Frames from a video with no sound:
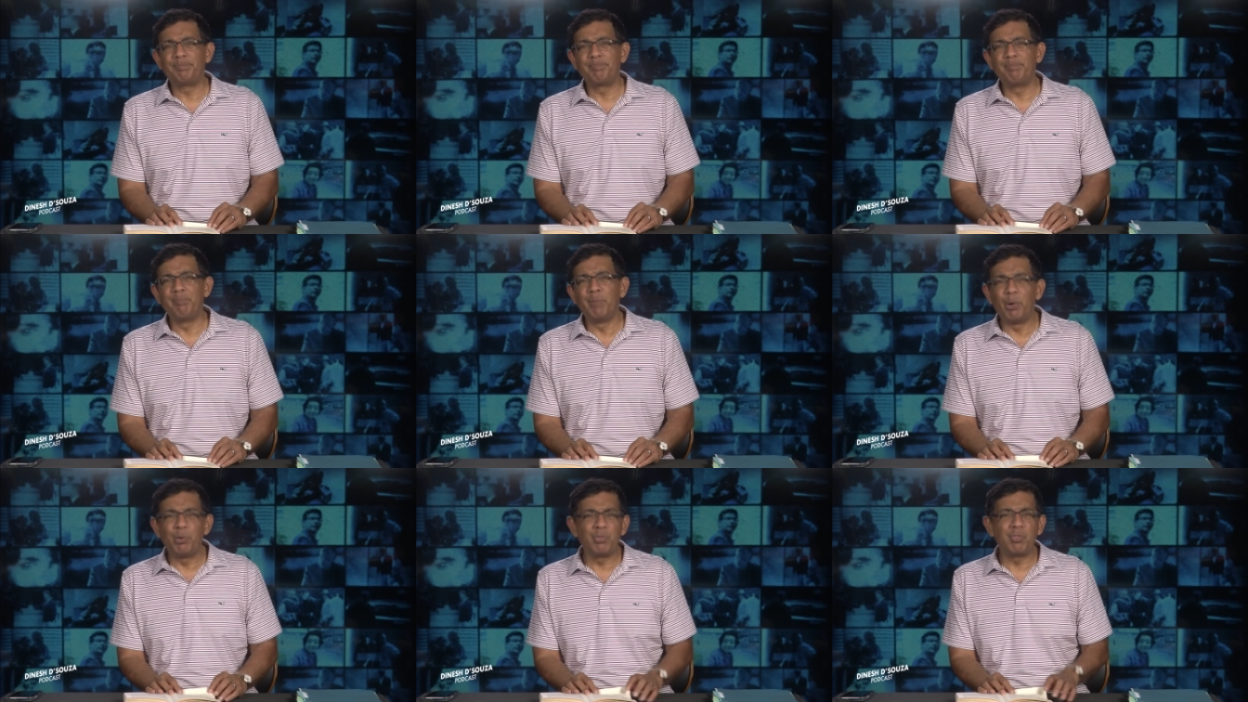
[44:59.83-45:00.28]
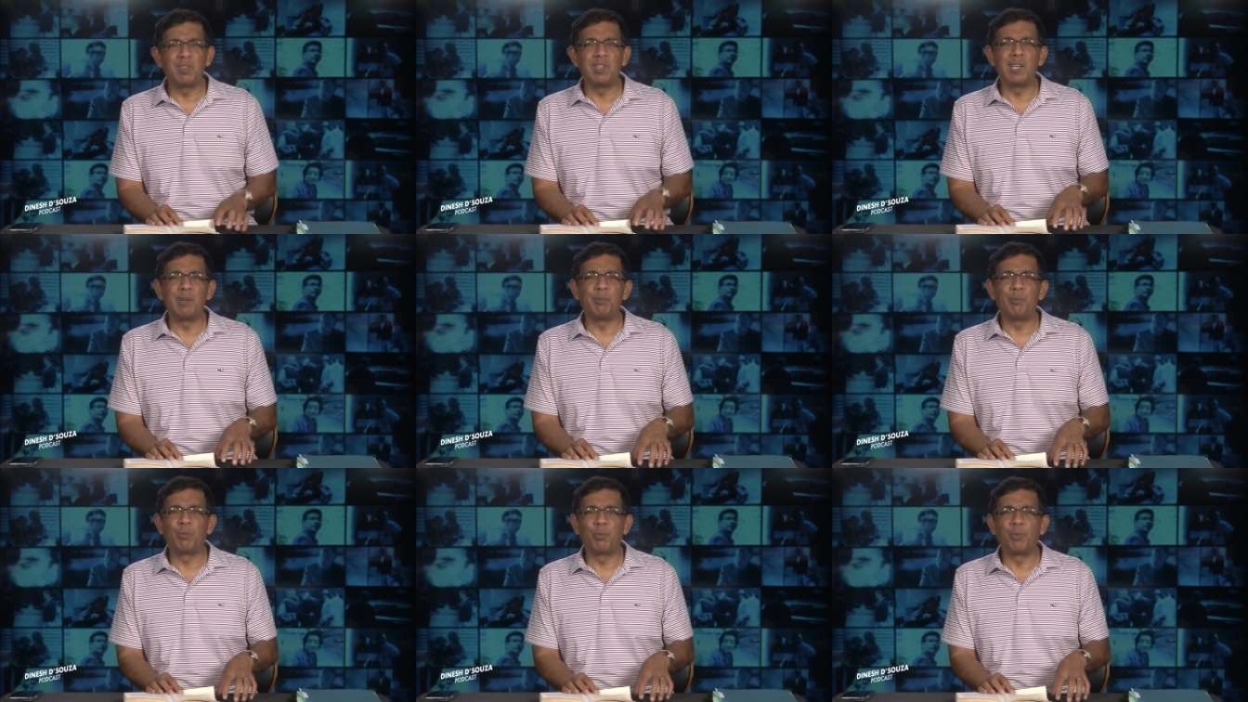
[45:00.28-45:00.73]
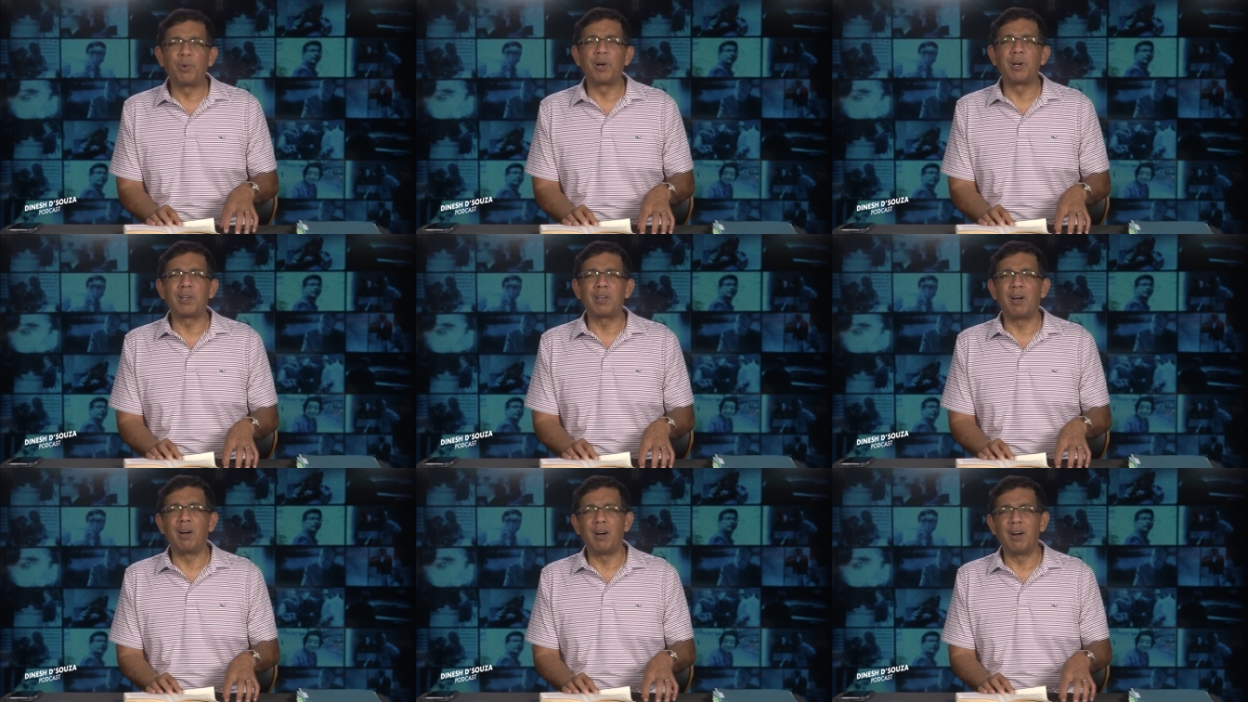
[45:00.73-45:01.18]
most of them
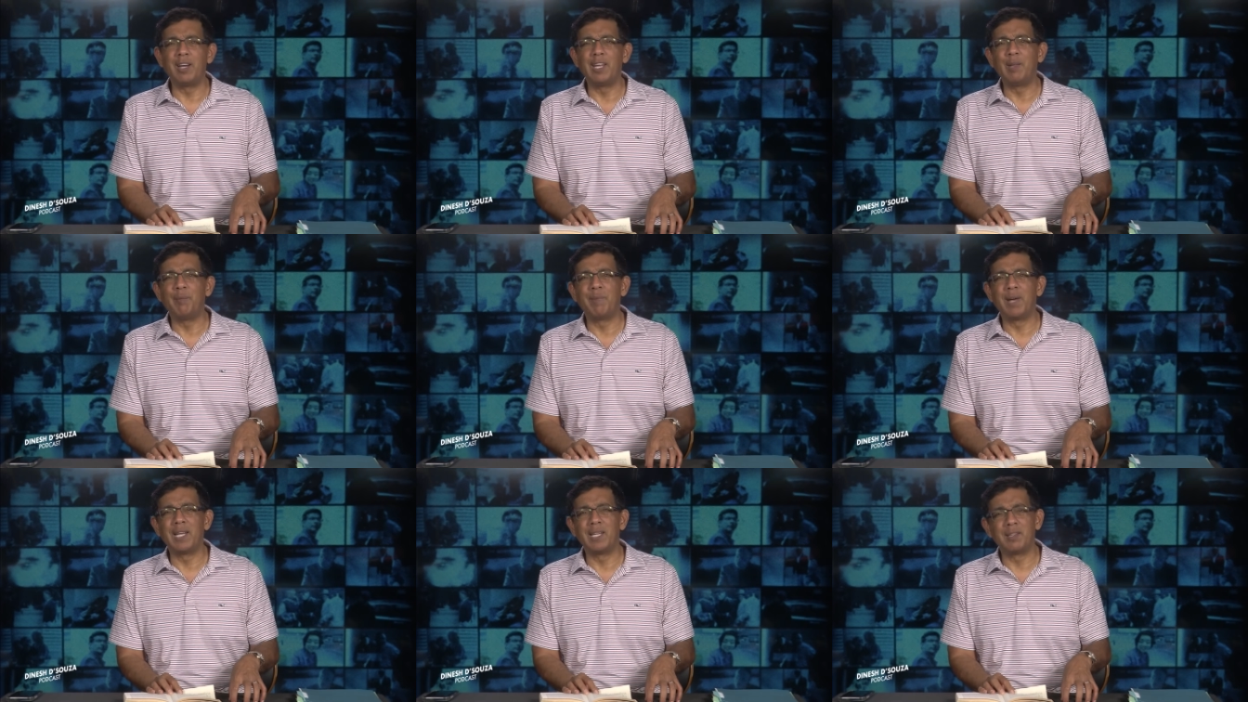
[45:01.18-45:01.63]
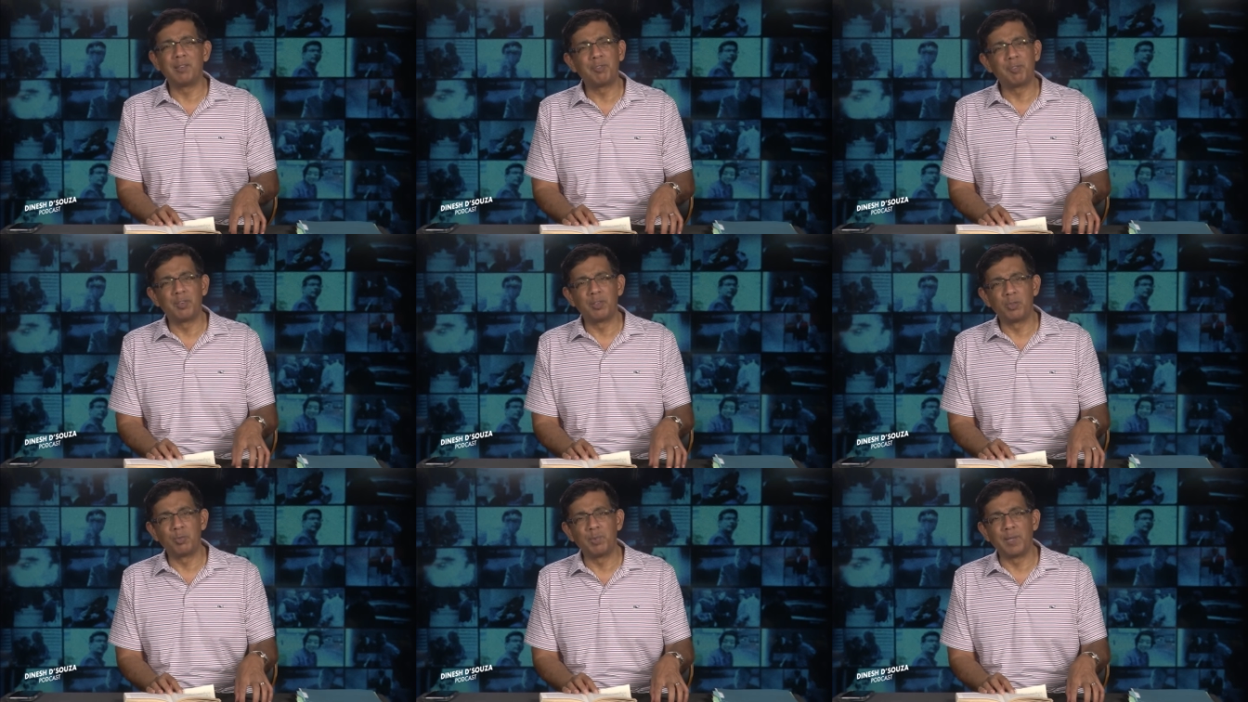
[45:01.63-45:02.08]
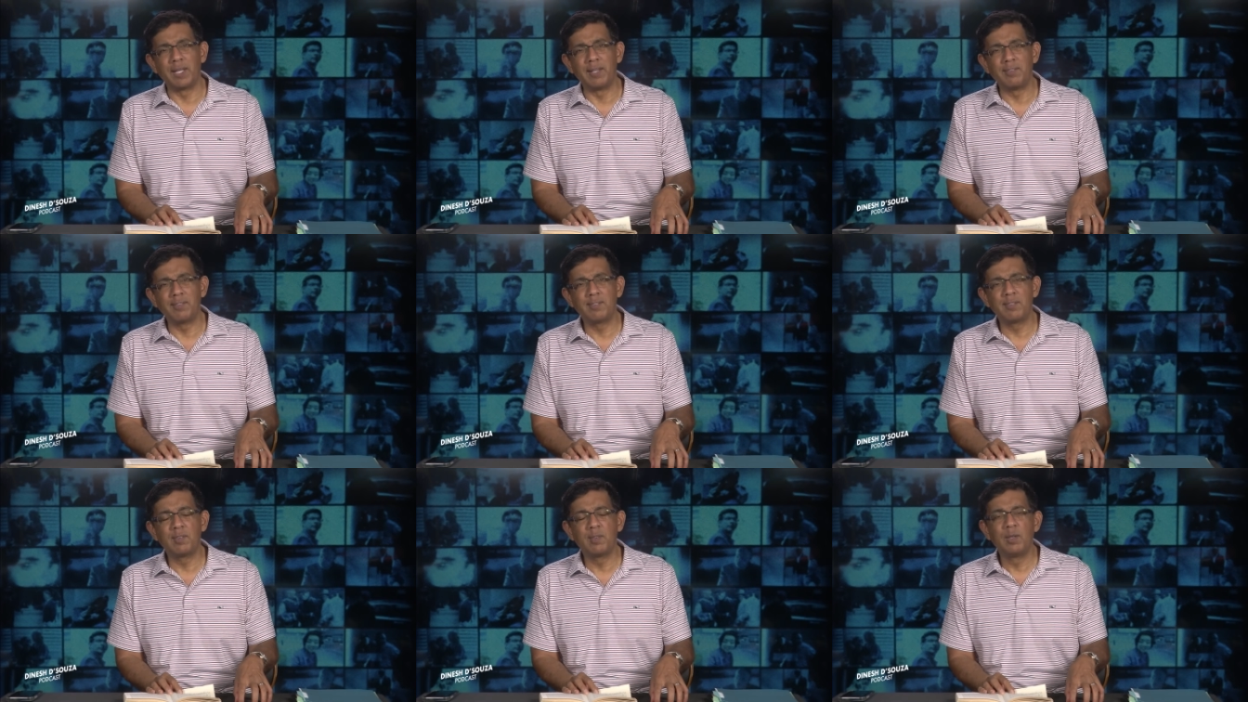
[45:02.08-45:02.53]
weren't hardy men in the first
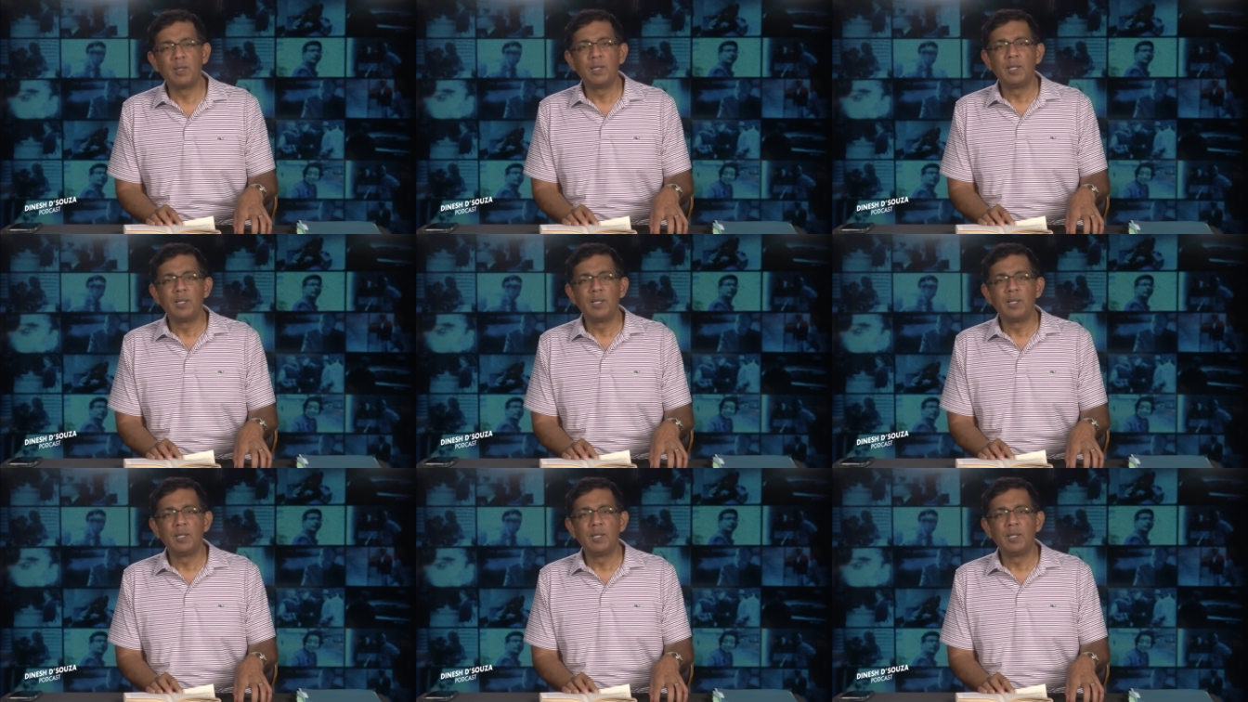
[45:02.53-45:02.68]
place.